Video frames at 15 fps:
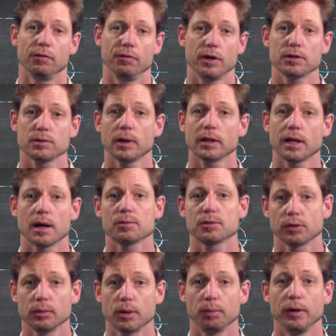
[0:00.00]
The first one
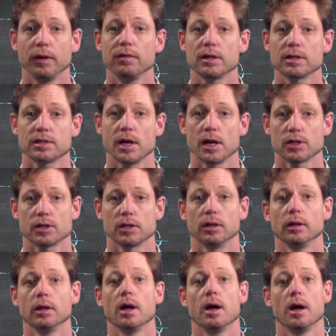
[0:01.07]
comes from the previous
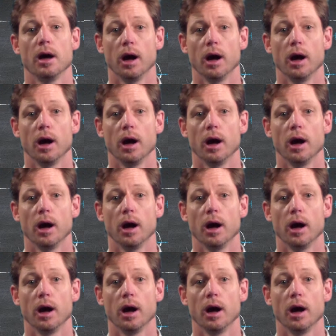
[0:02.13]
section